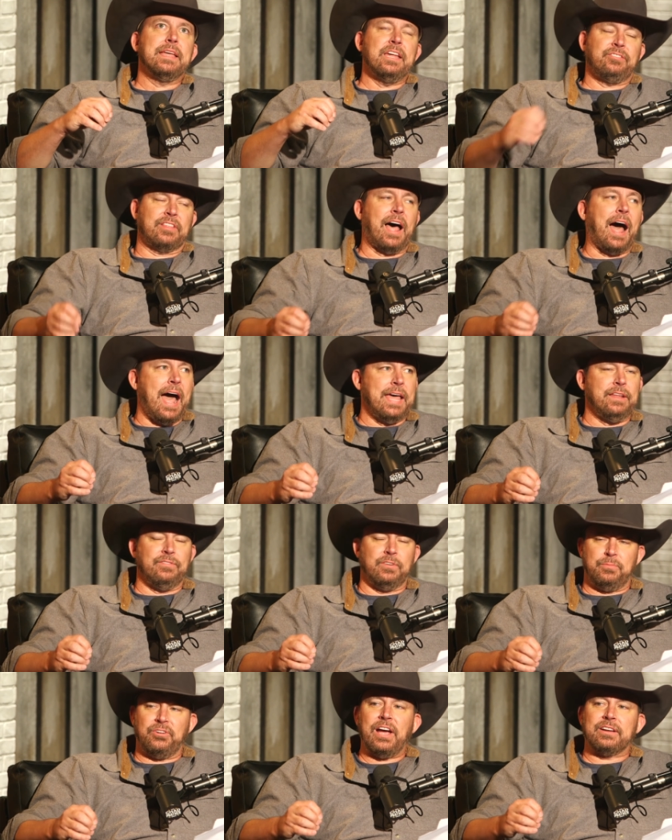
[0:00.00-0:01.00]
it's the height
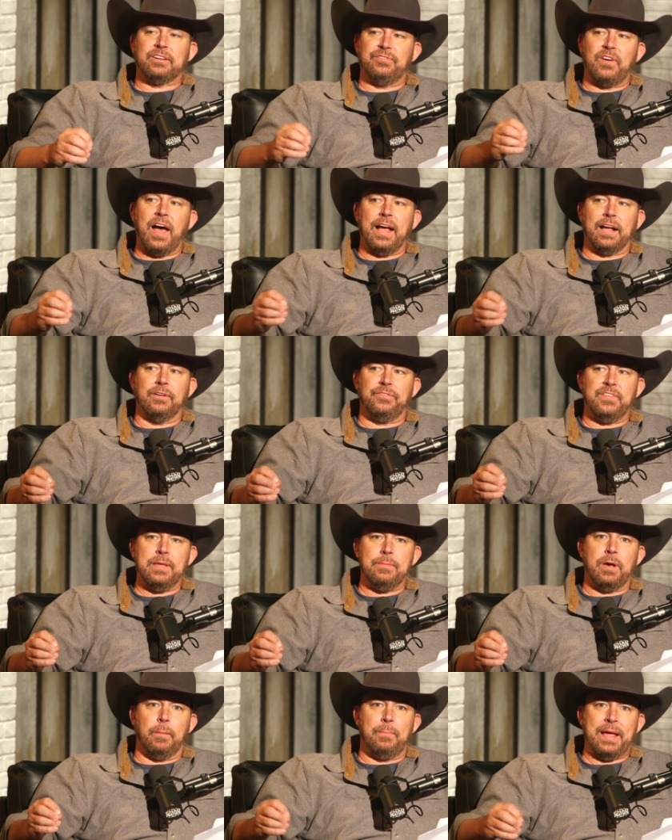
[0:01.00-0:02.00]
of objectifying a
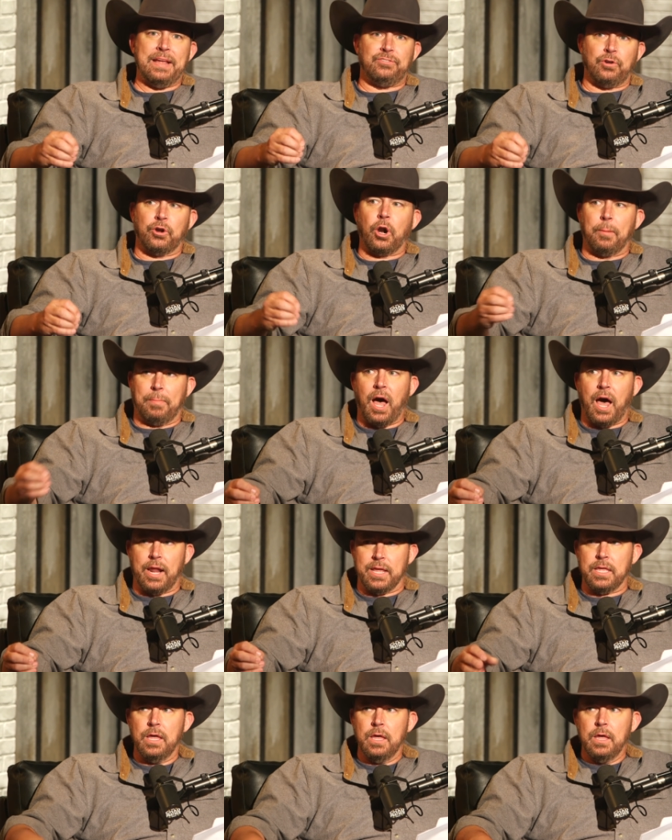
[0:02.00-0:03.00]
female based on her
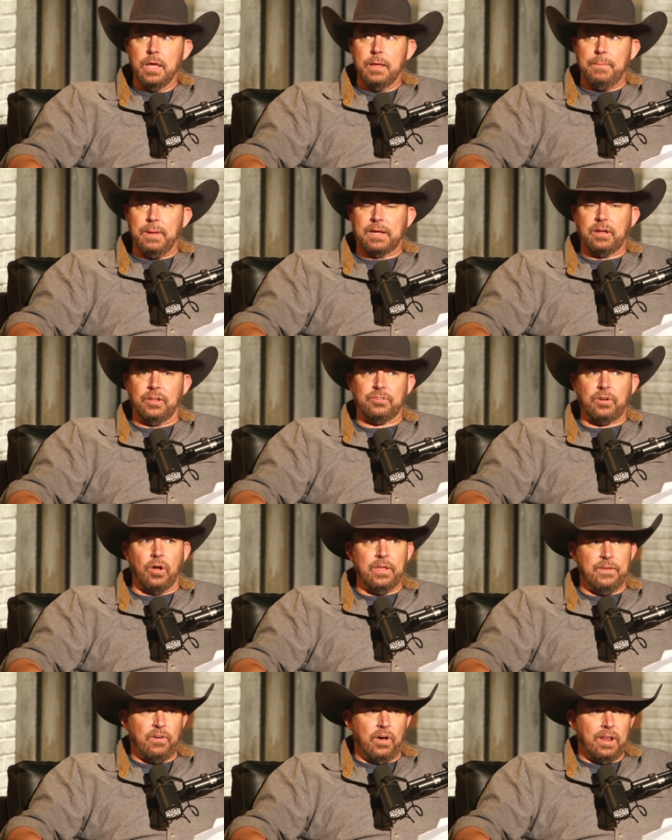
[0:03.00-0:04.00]
body. Yeah. Because
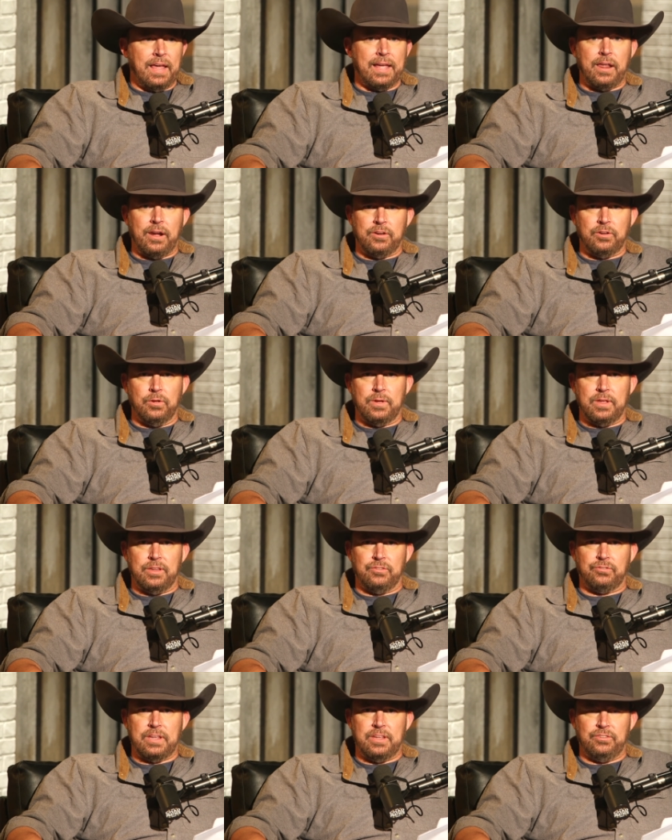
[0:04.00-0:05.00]
if all I got to do
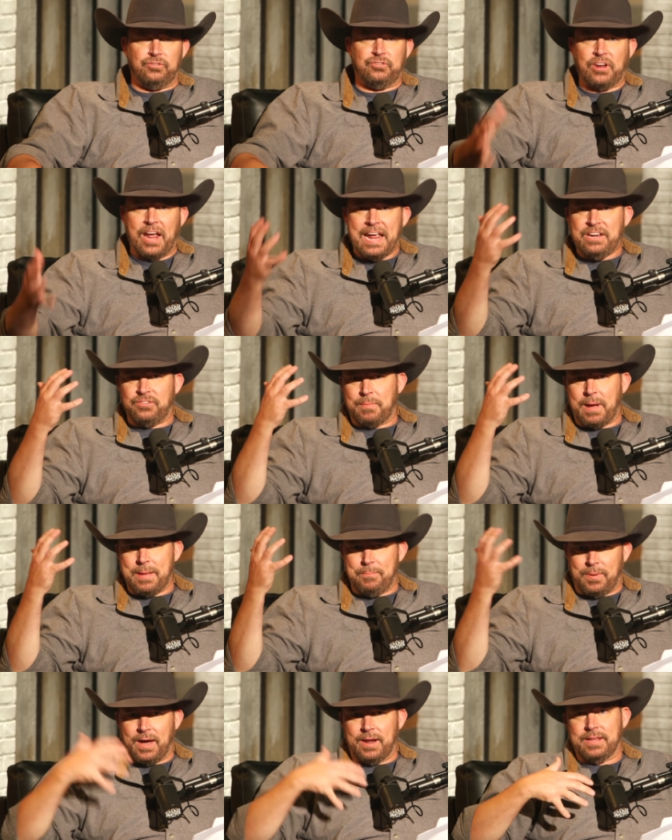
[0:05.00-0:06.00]
is is change
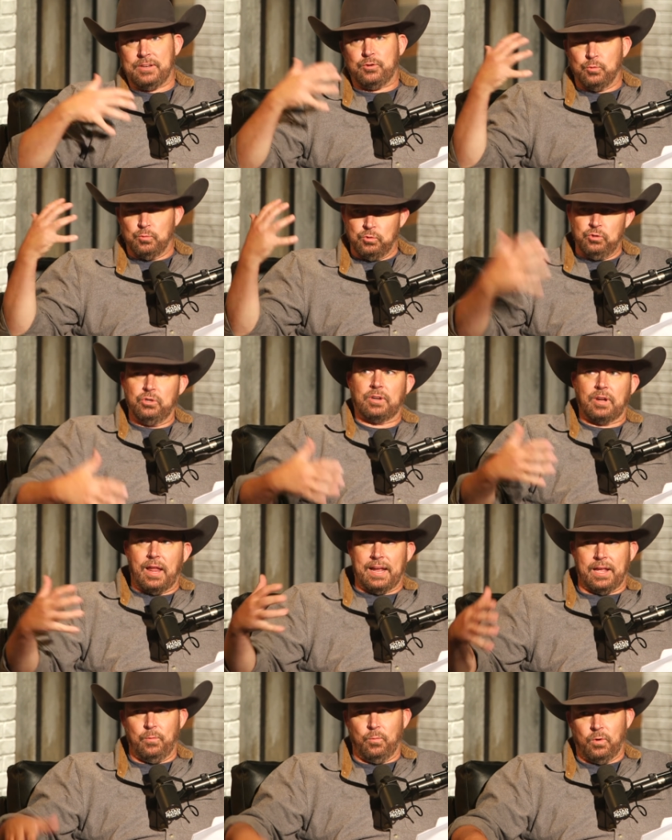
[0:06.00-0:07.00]
my body to look
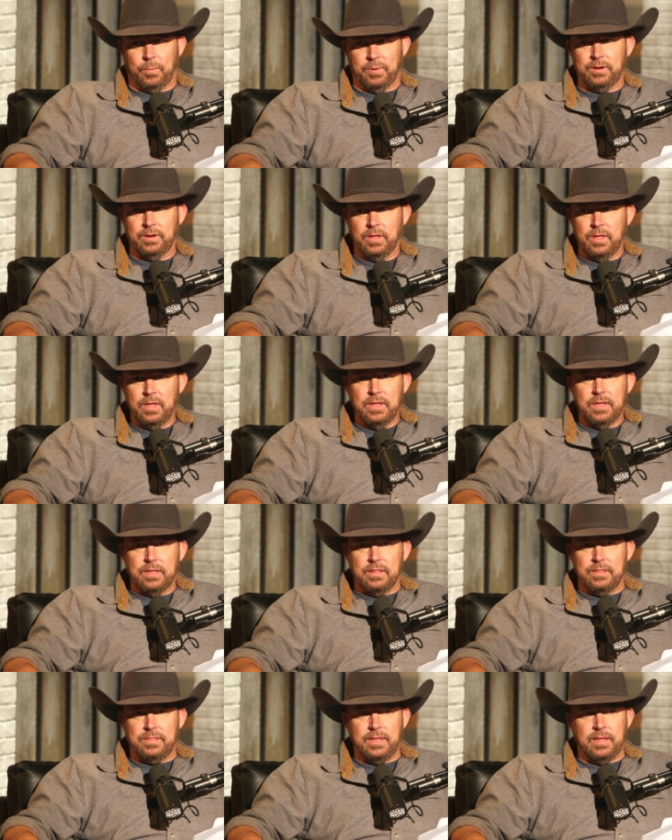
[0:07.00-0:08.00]
like a woman,
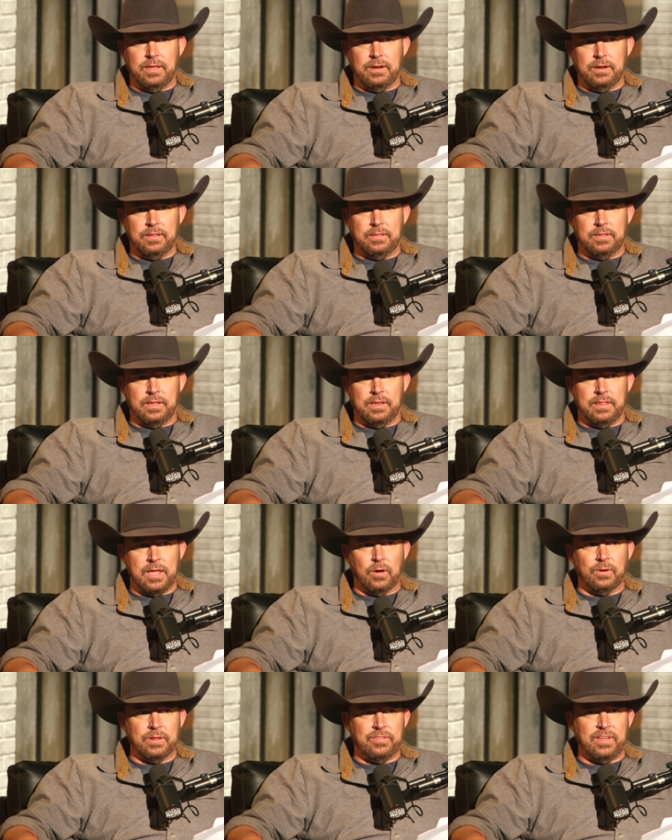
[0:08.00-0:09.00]
then then
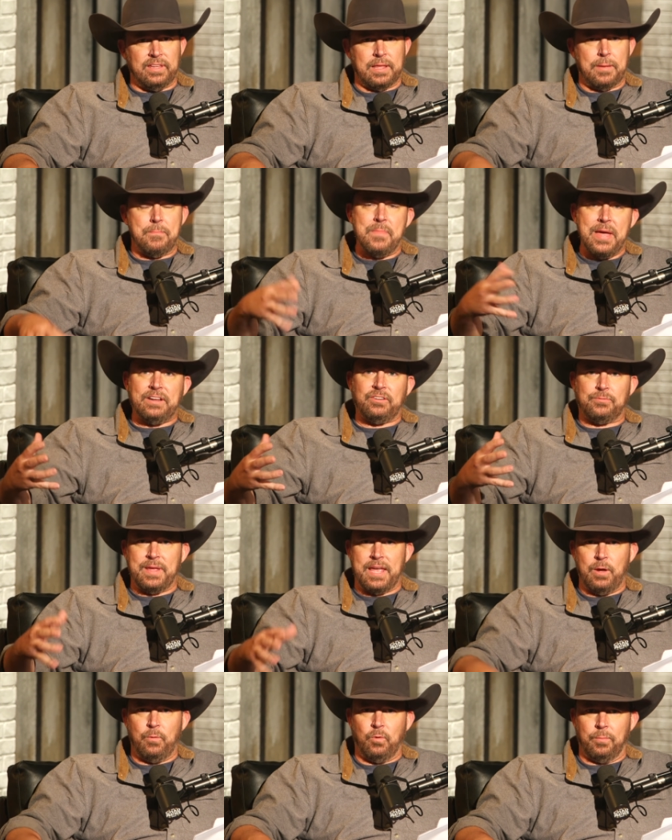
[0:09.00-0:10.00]
the only thing that makes
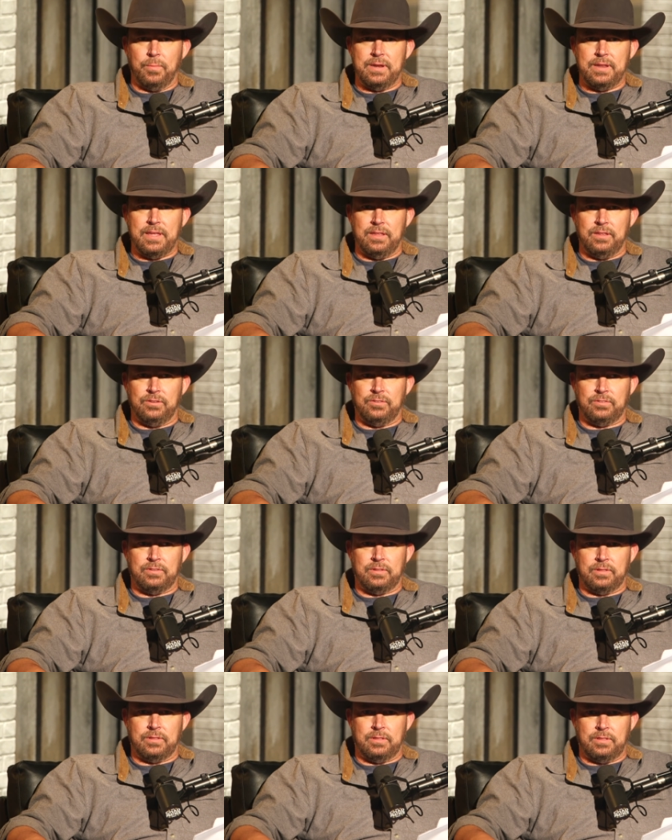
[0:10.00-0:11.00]
me a woman is
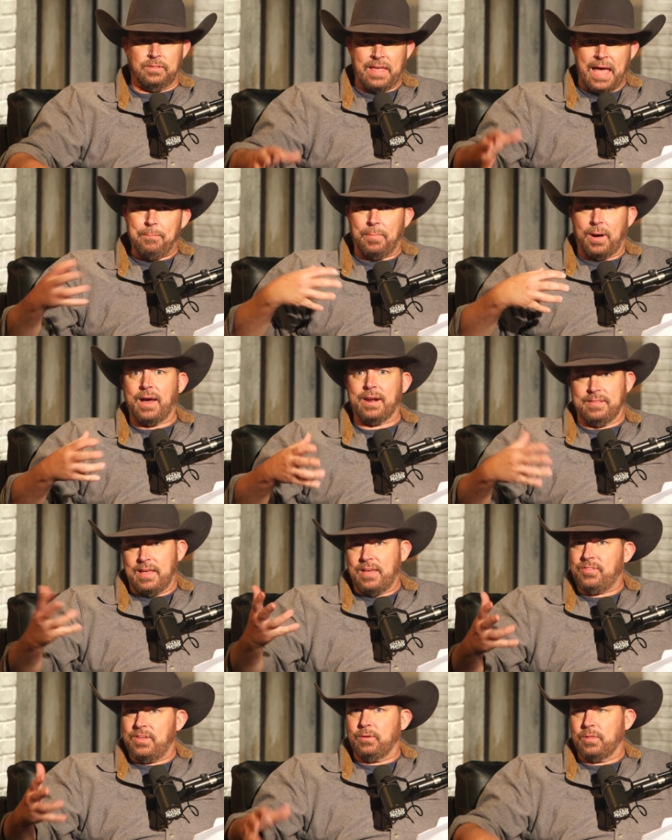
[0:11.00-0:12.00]
that body,
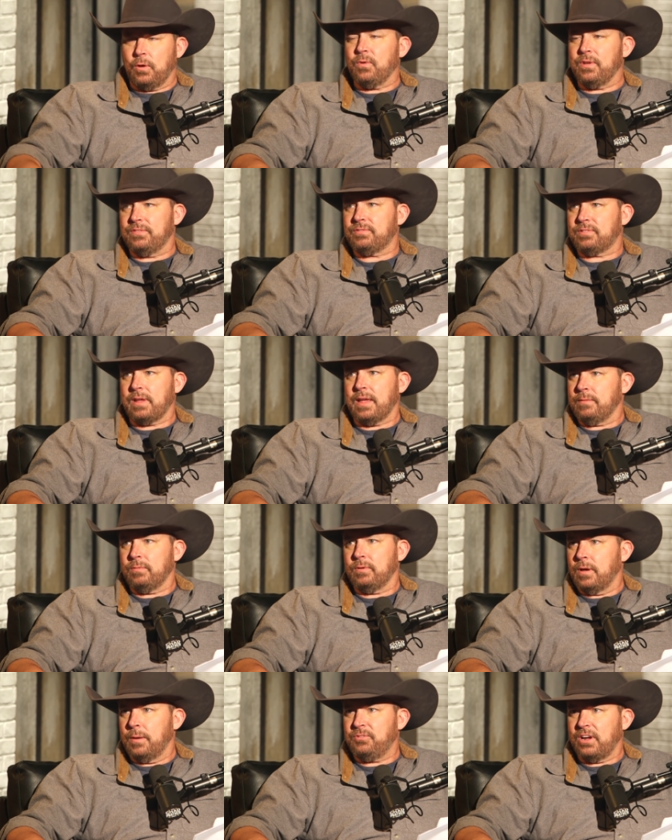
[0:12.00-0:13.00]
that thing that we say.
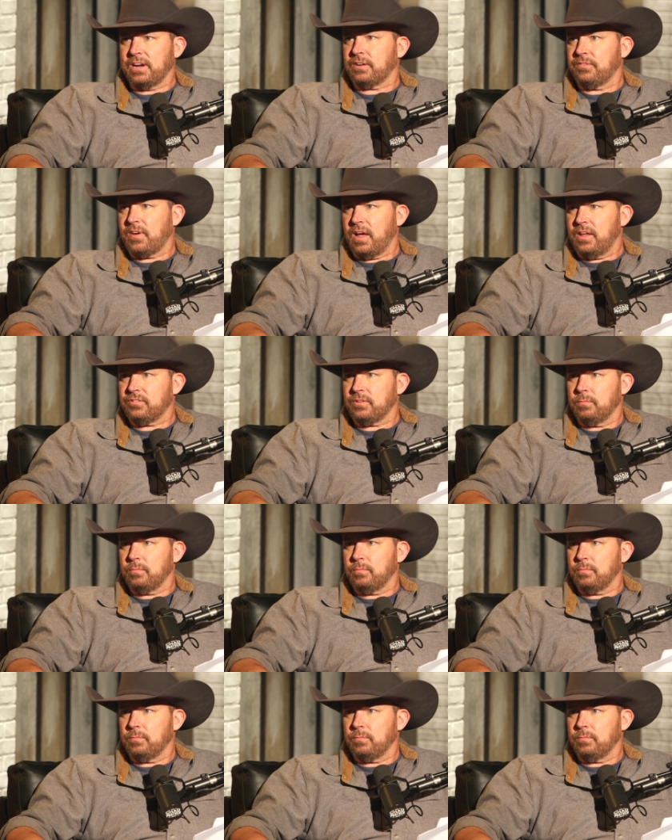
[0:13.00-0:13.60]
Yeah, totally, totally